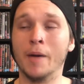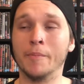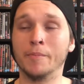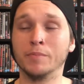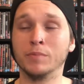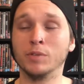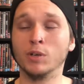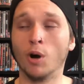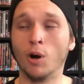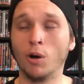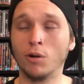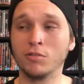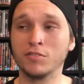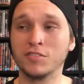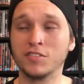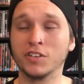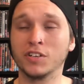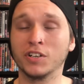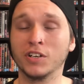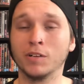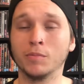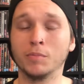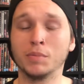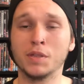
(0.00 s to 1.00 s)
You're also
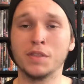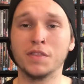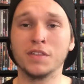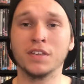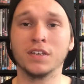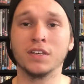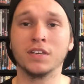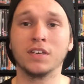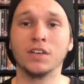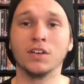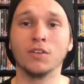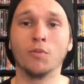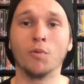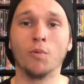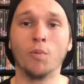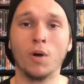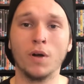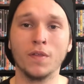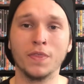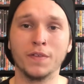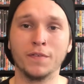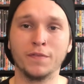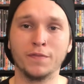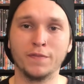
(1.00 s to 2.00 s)
going to be thinking,
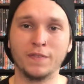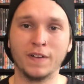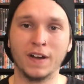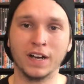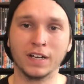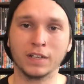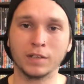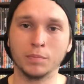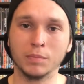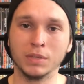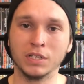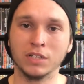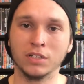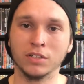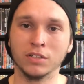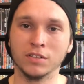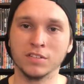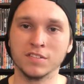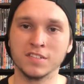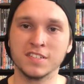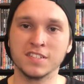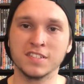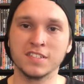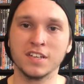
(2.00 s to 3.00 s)
what the fuck,
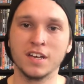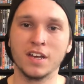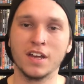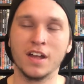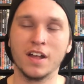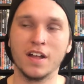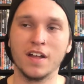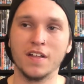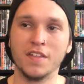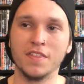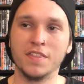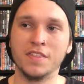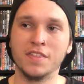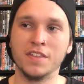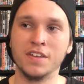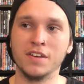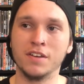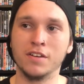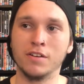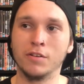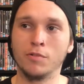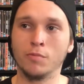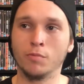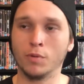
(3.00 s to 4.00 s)
because
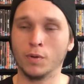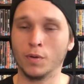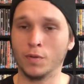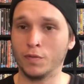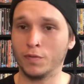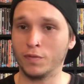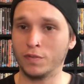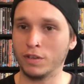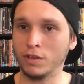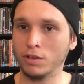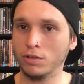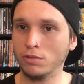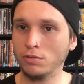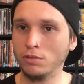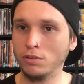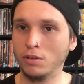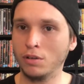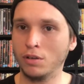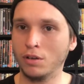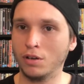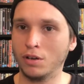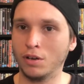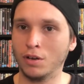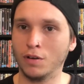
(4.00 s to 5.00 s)
the
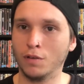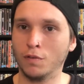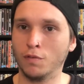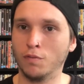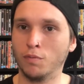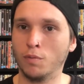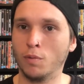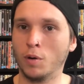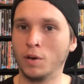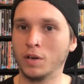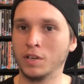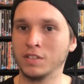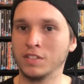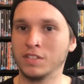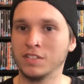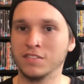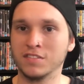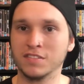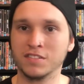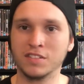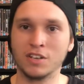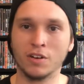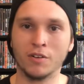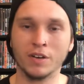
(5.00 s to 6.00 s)
reveal of what
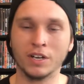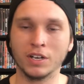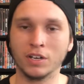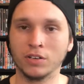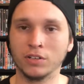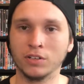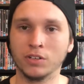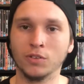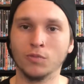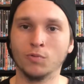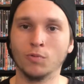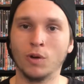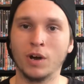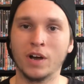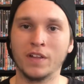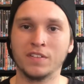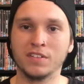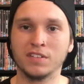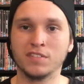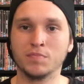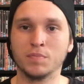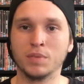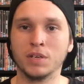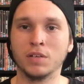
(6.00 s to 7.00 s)
is going on and why
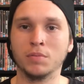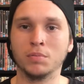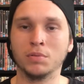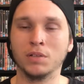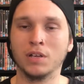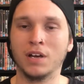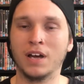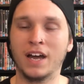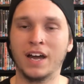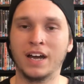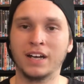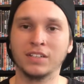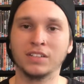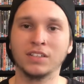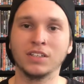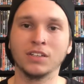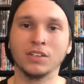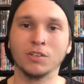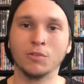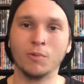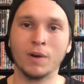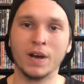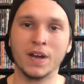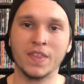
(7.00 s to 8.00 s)
these people are acting the
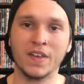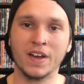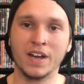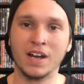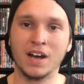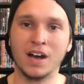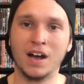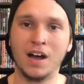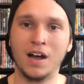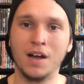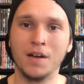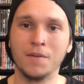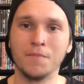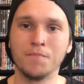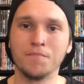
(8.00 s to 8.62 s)
way they are